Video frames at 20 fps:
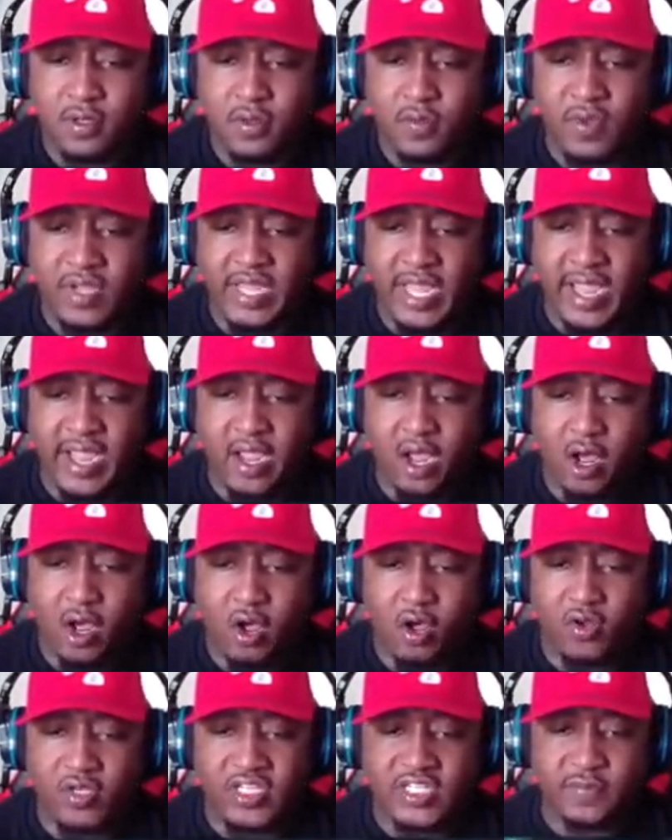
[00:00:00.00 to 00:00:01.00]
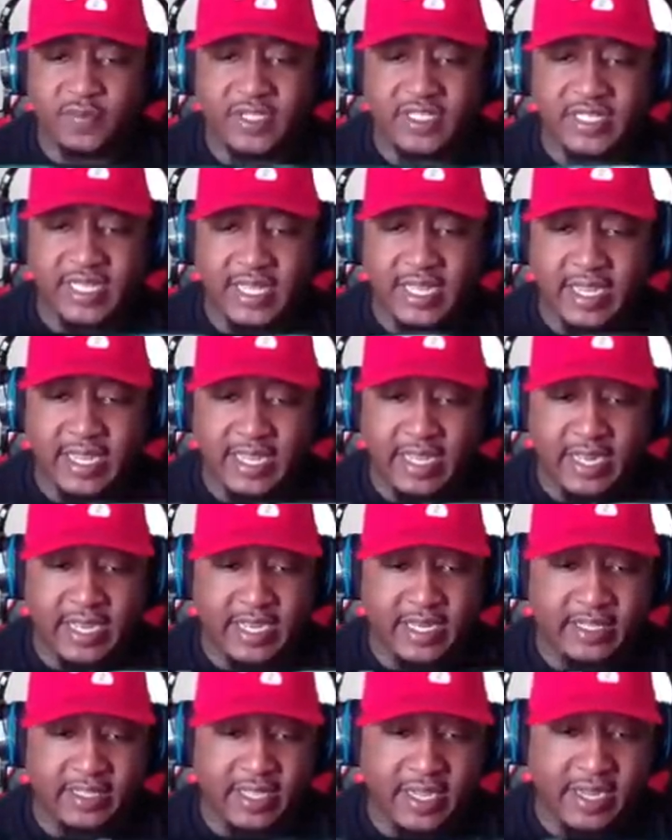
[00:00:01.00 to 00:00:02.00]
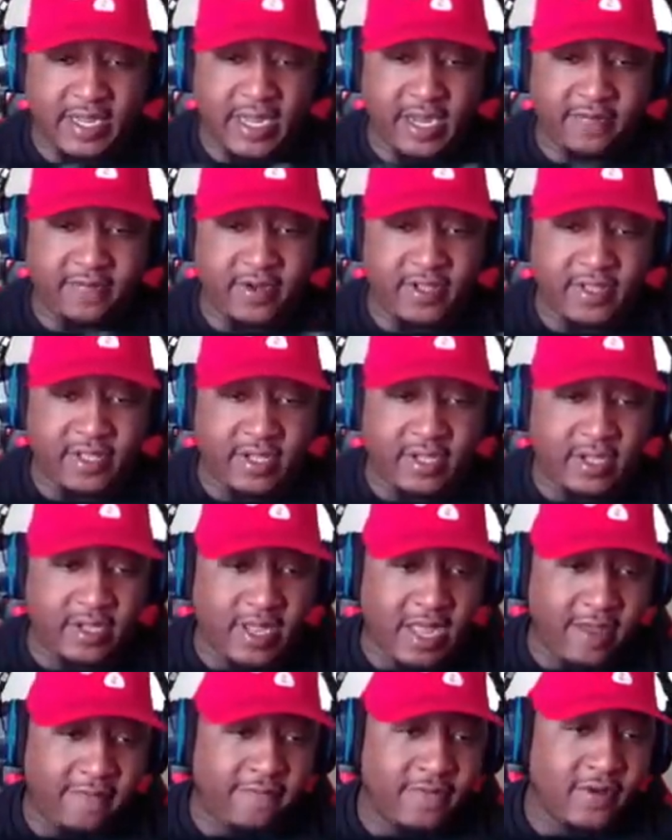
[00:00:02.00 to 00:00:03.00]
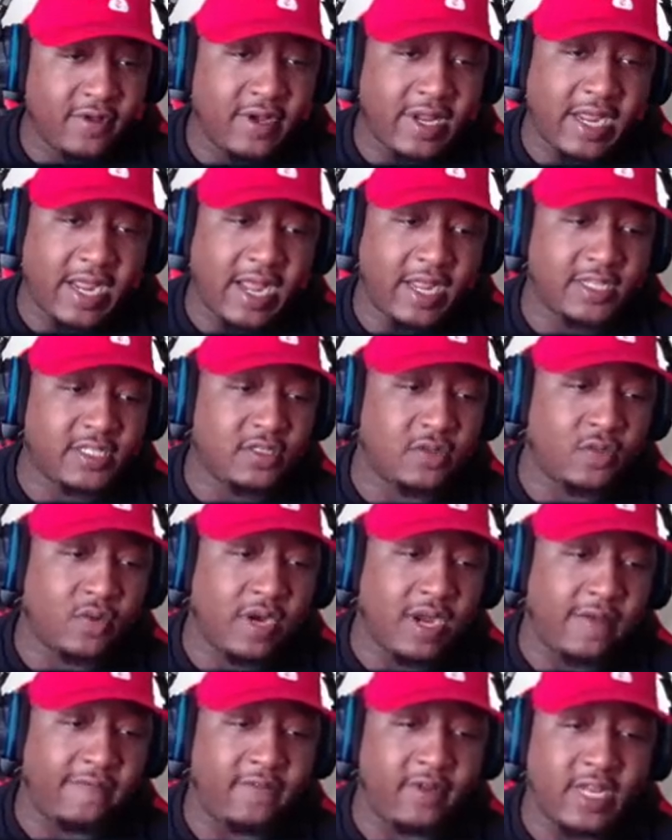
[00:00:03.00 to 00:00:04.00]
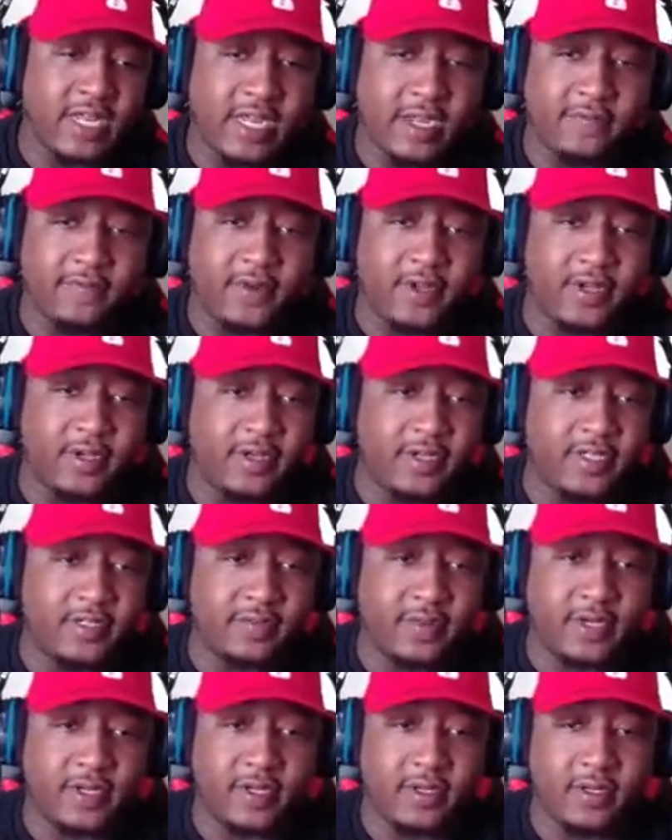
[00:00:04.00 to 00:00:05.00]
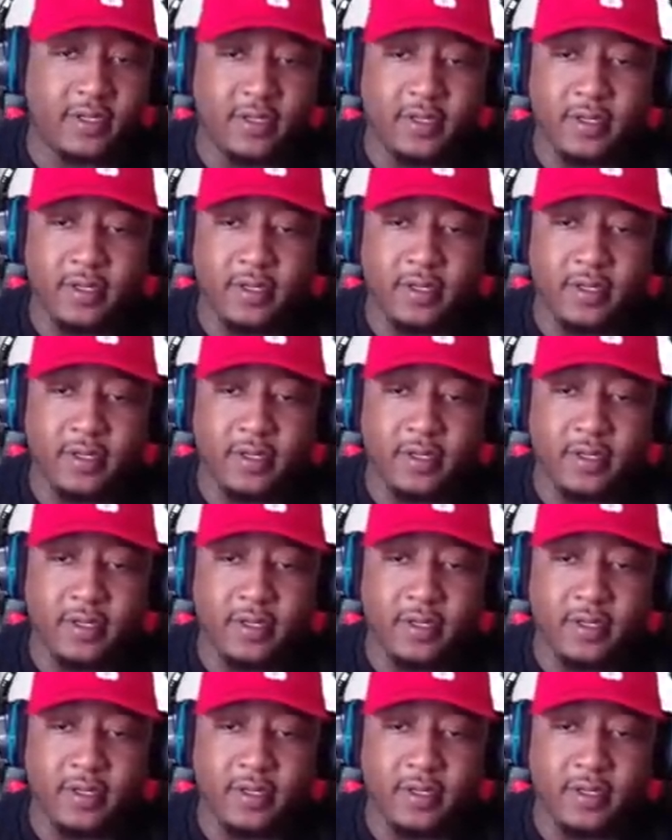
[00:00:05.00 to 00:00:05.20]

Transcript: We can't all just be saying anything, everything. I feel like, I swear, I feel like I've done this, man.